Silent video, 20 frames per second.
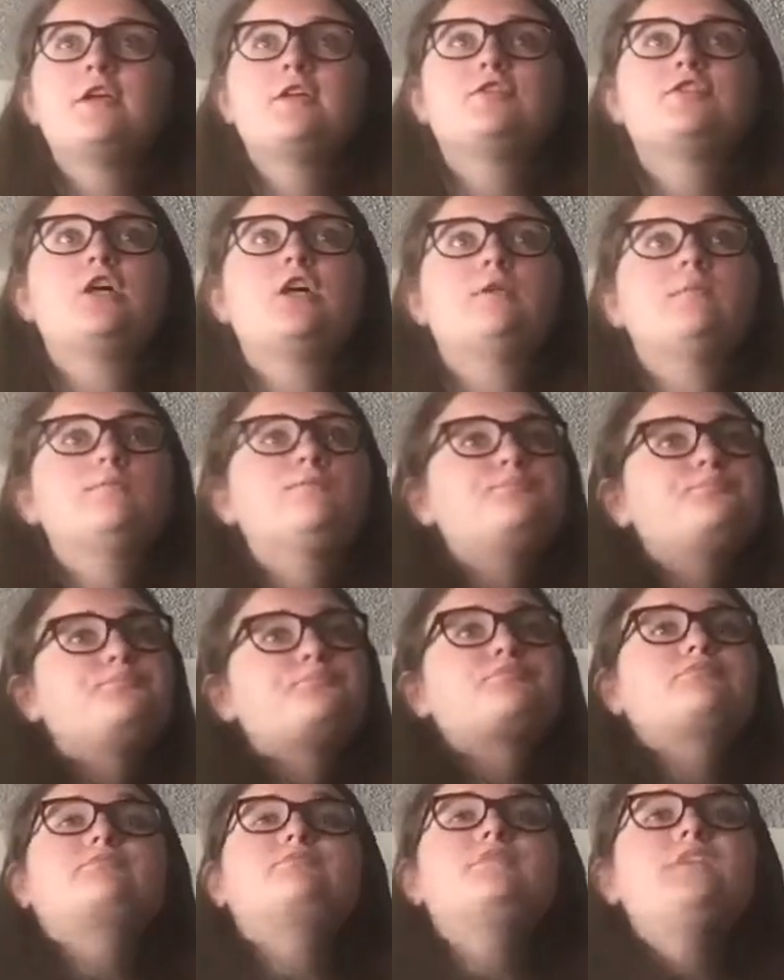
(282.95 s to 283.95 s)
So,
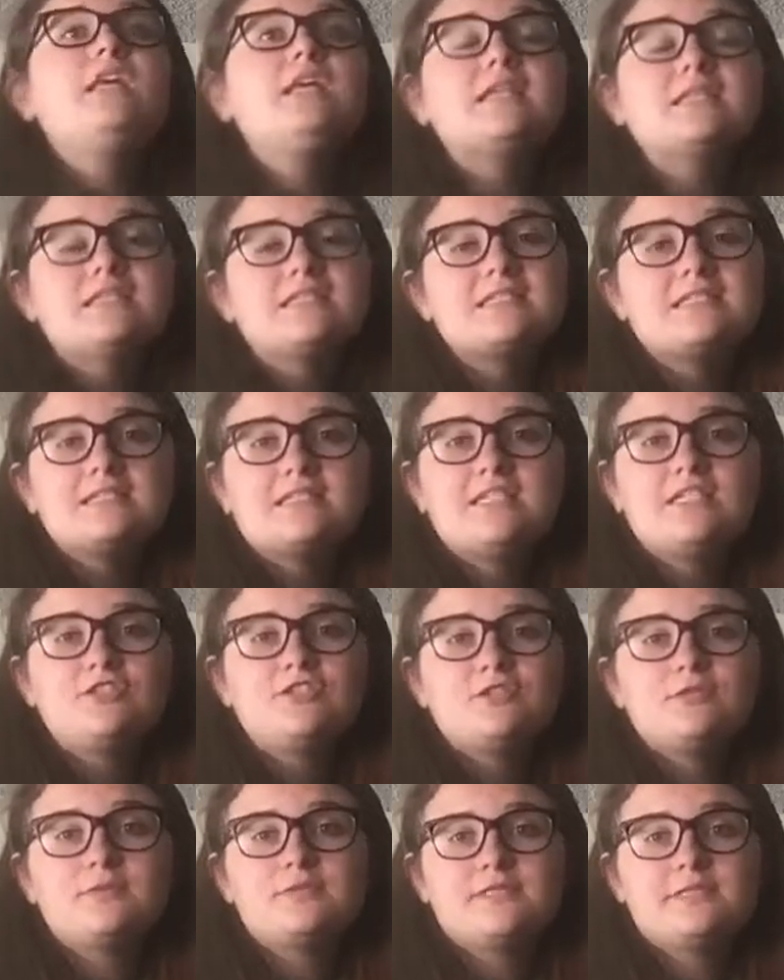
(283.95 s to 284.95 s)
this
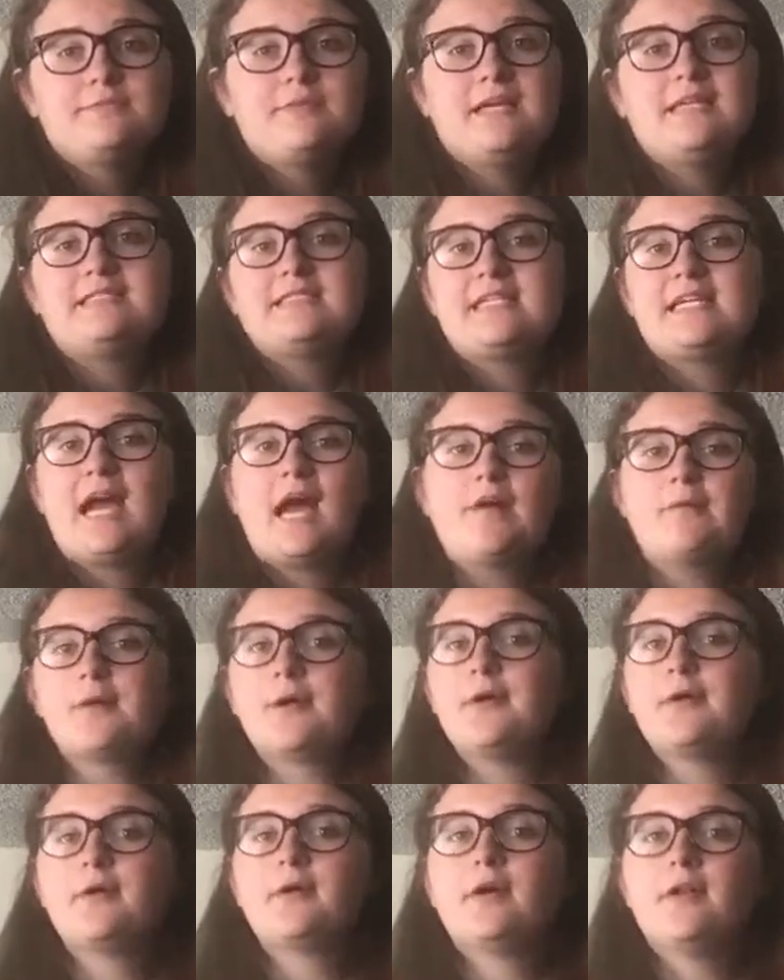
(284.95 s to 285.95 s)
teacher was amazing. I
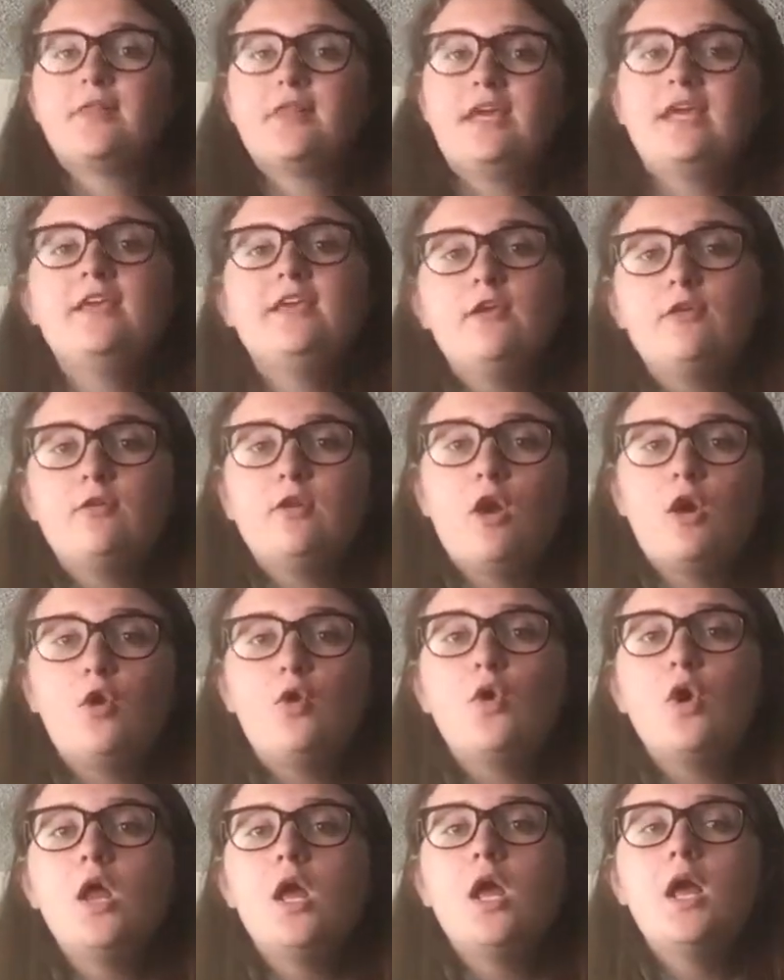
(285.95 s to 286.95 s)
wrote her a thank you
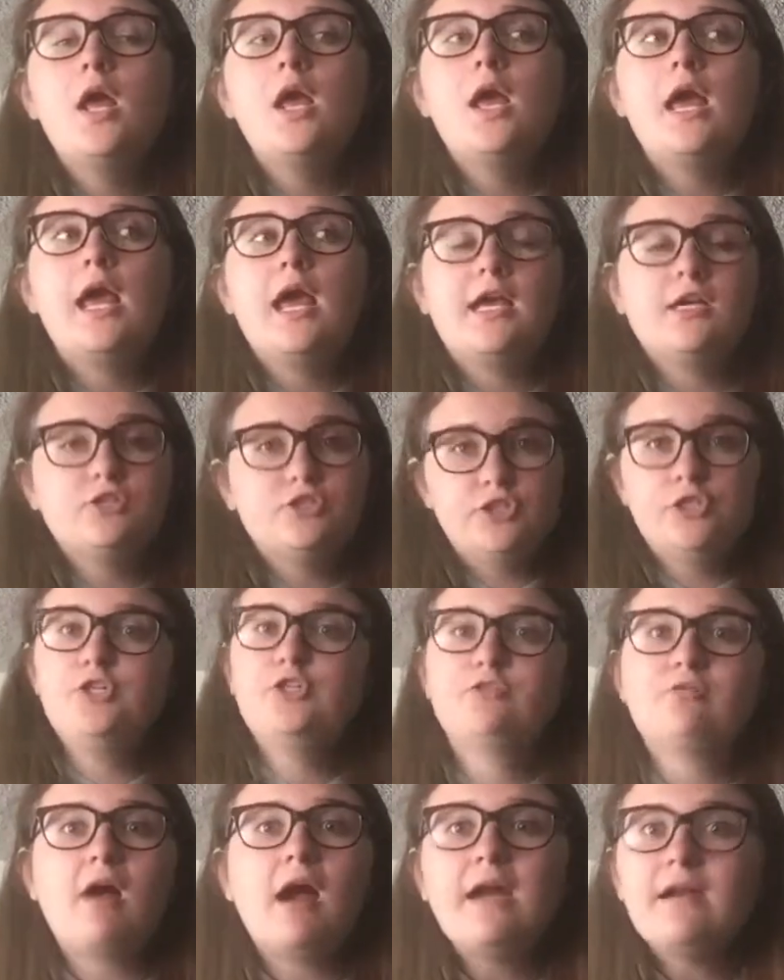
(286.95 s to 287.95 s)
note and she
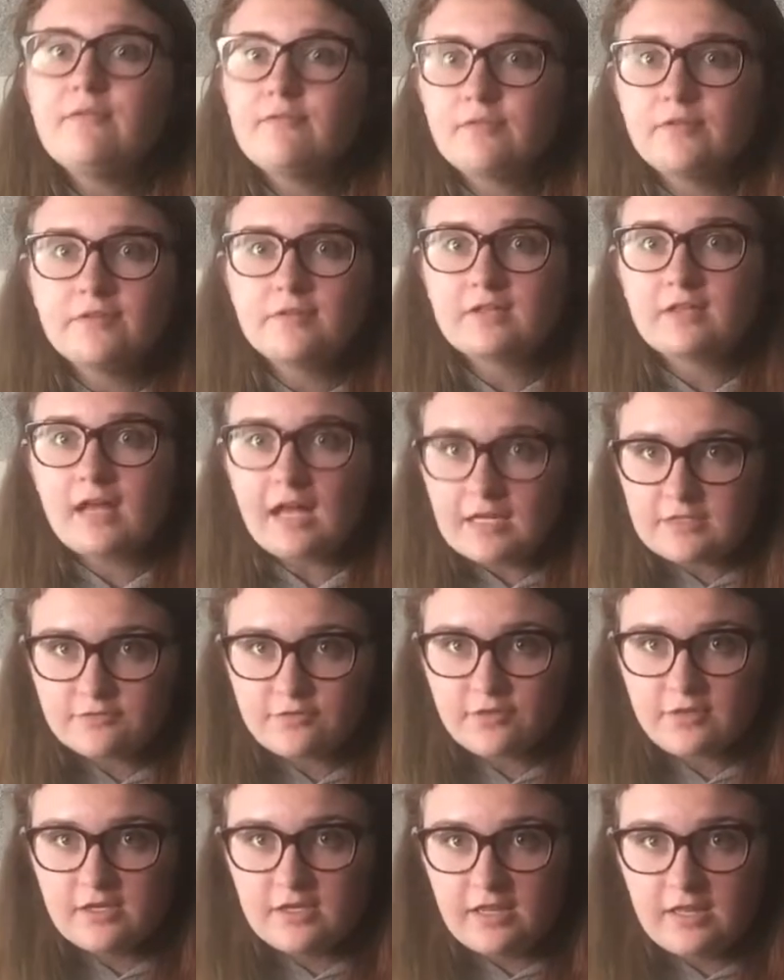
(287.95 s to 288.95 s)
cried in front of the class
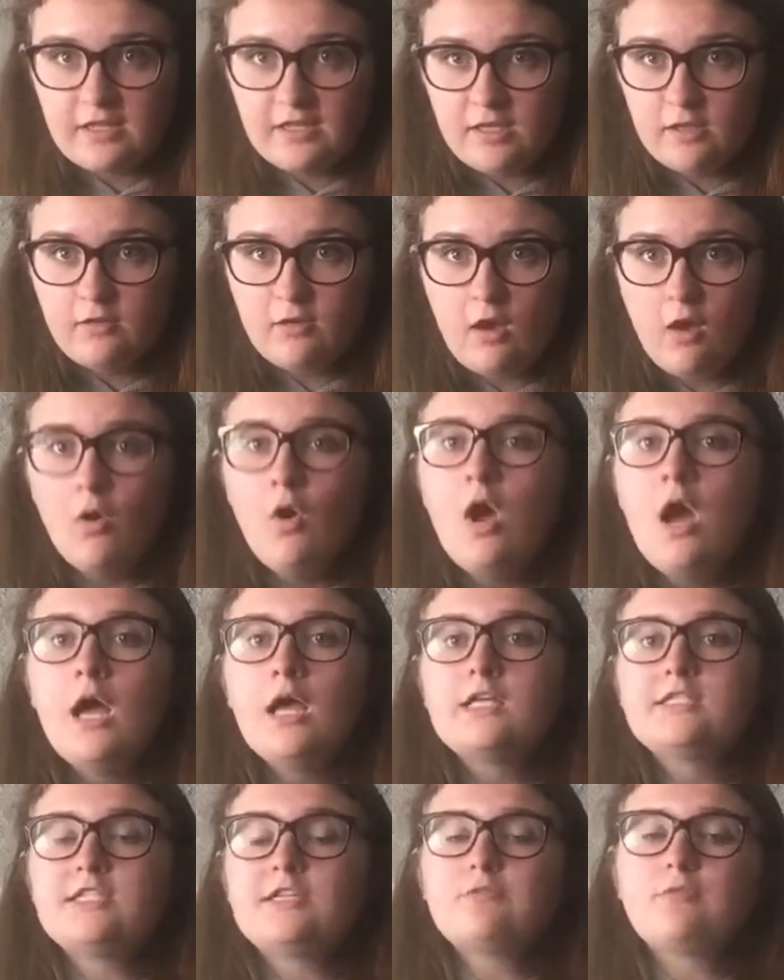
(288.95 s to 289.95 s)
for the you note
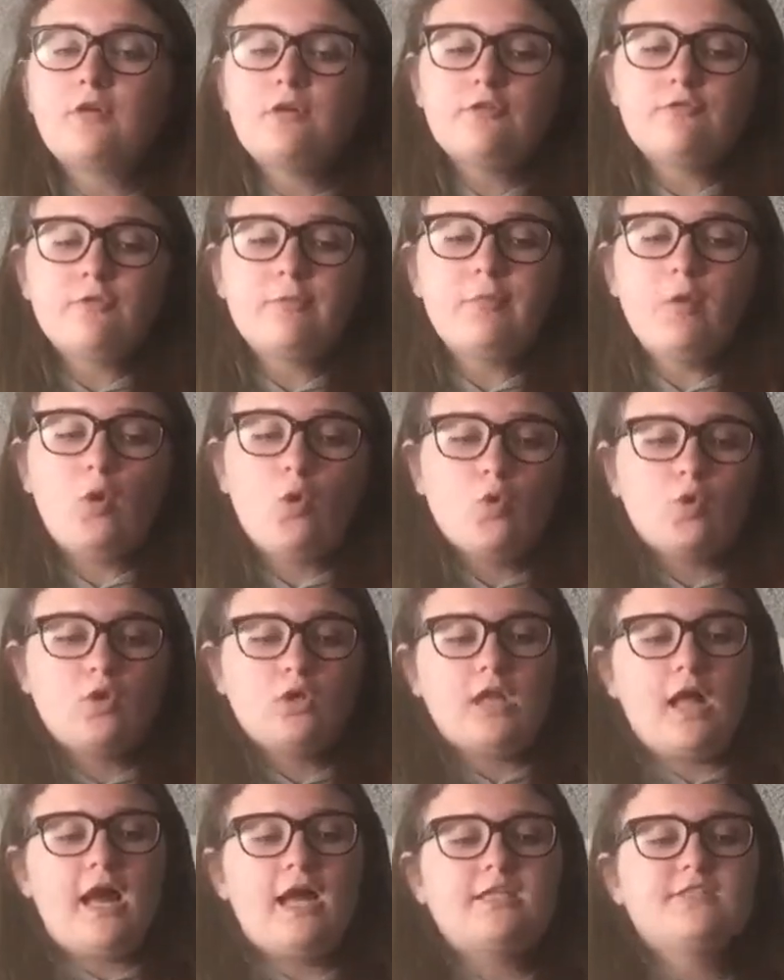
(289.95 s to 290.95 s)
because I wrote it from the whole
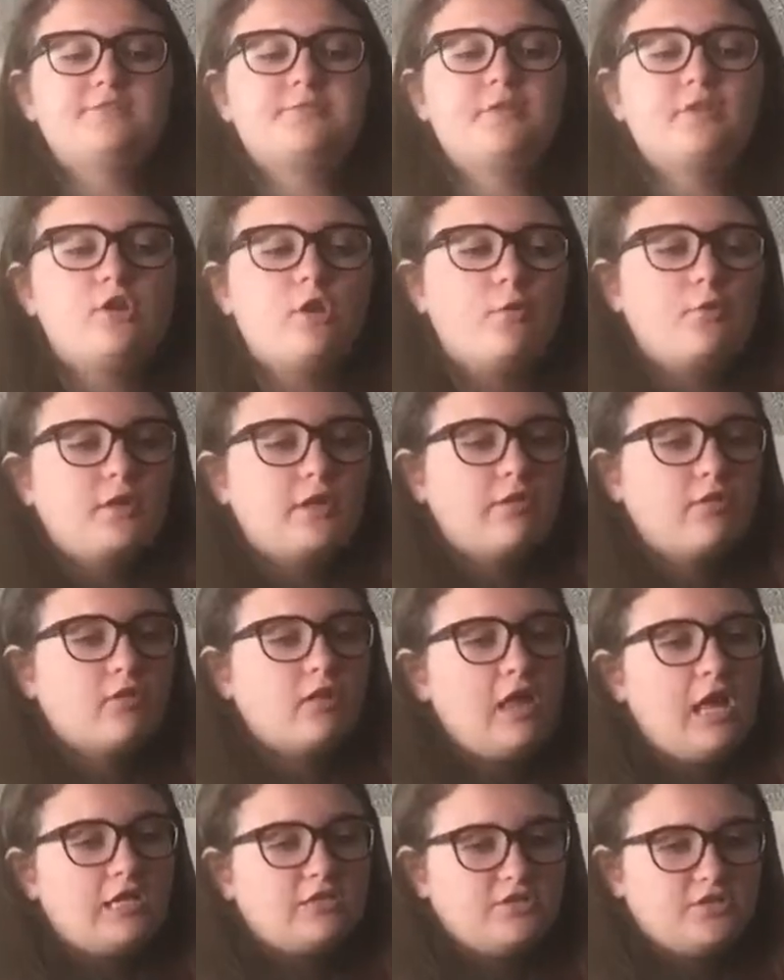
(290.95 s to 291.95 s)
class, but no one in the
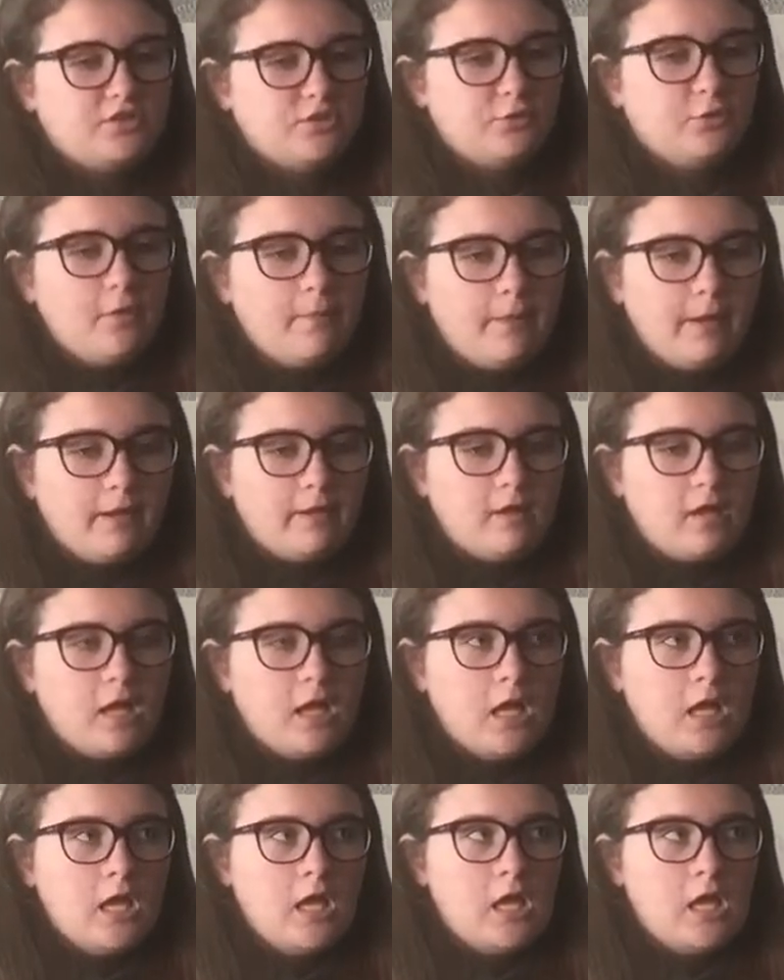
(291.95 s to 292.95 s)
class knew about it.